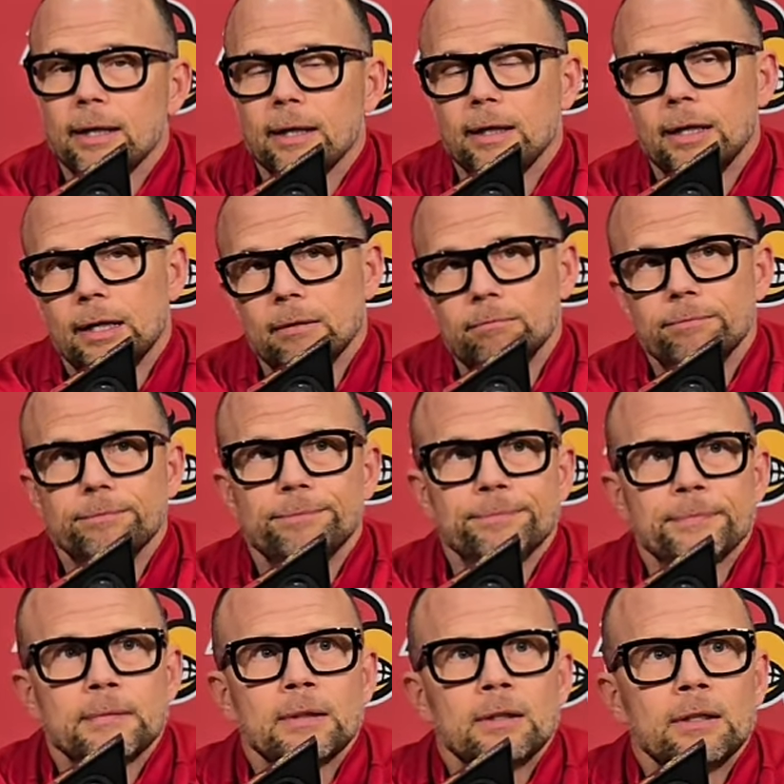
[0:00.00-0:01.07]
And,
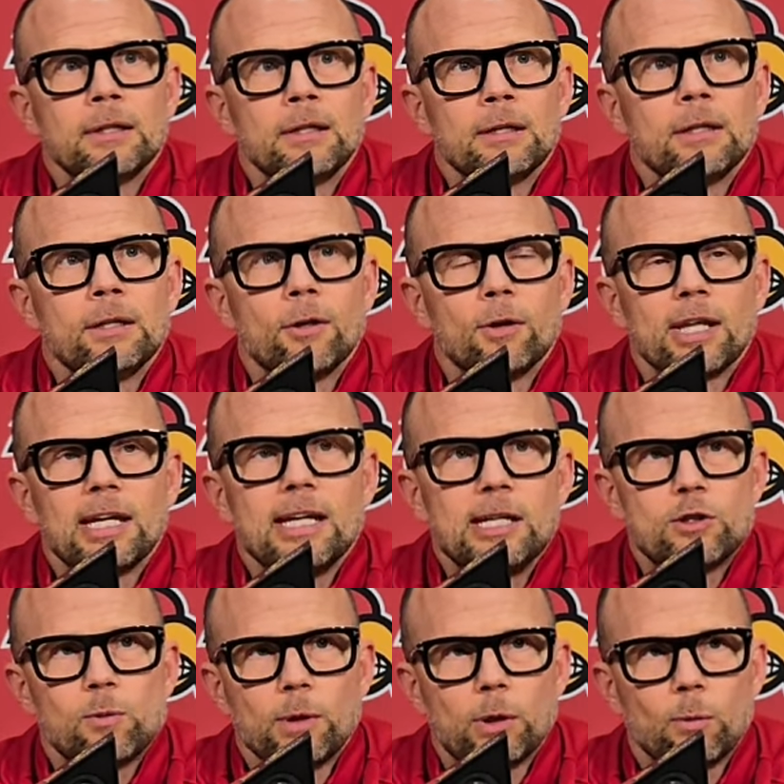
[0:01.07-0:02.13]
you know, the
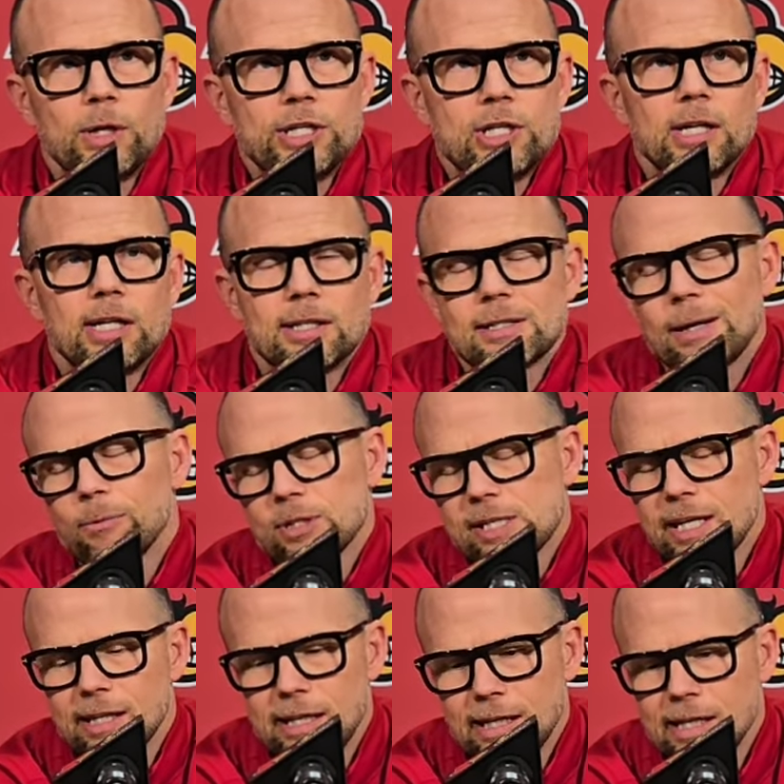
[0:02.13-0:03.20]
ease with which it is, I want
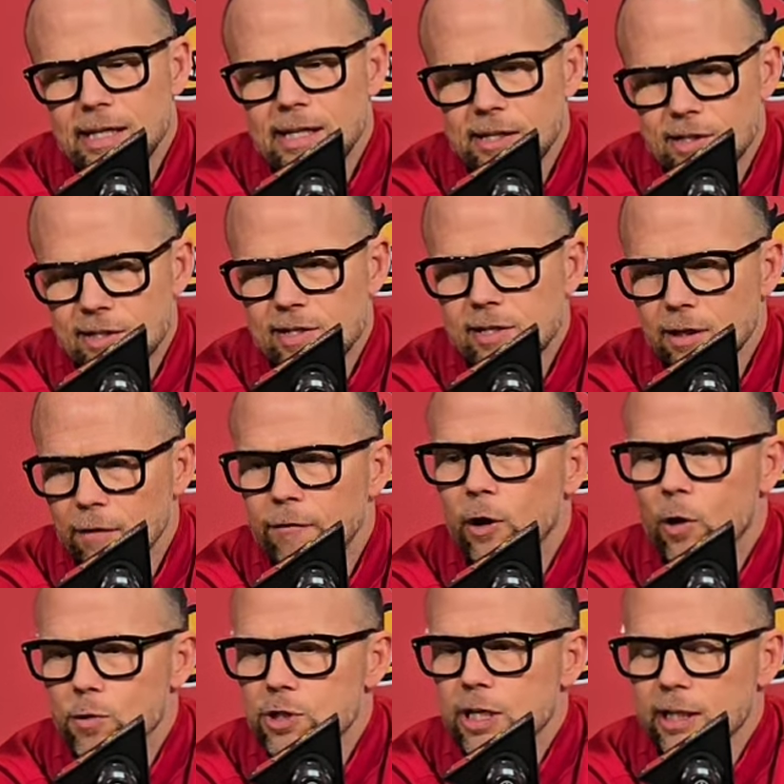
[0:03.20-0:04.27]
to say the ease of
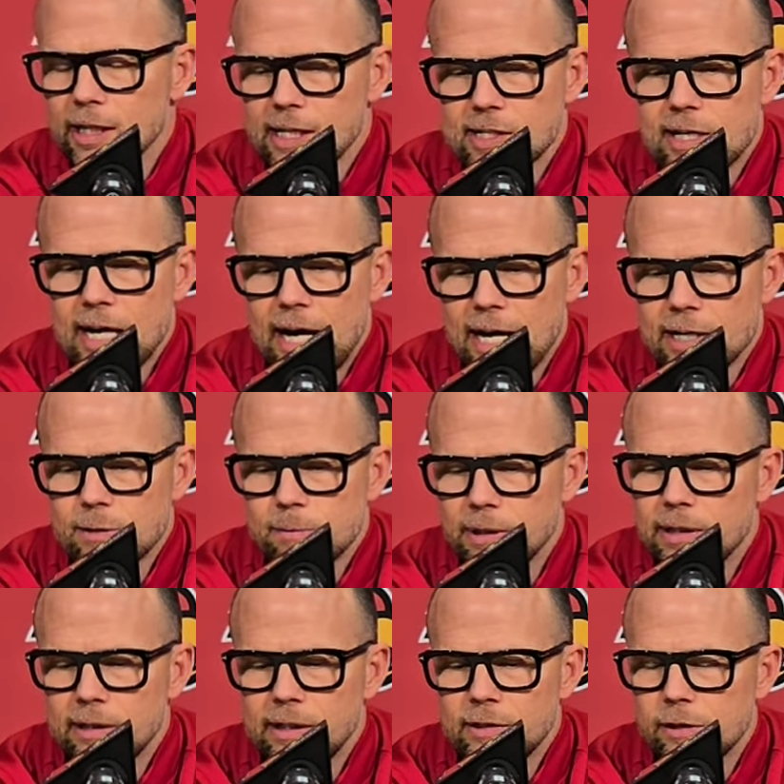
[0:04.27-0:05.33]
coaching these guys,
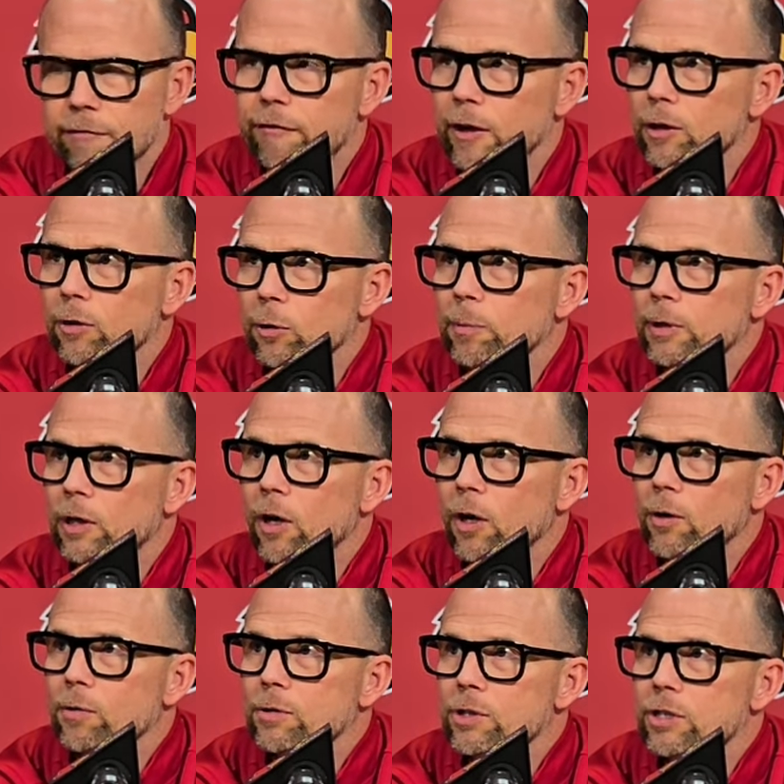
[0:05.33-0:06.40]
but it's a fun group to
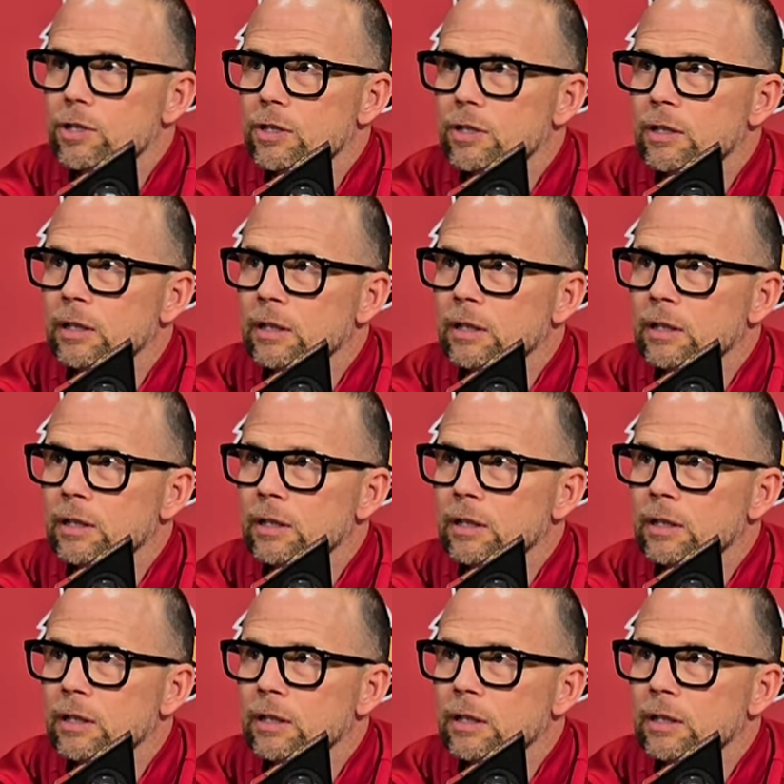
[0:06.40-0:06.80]
coach.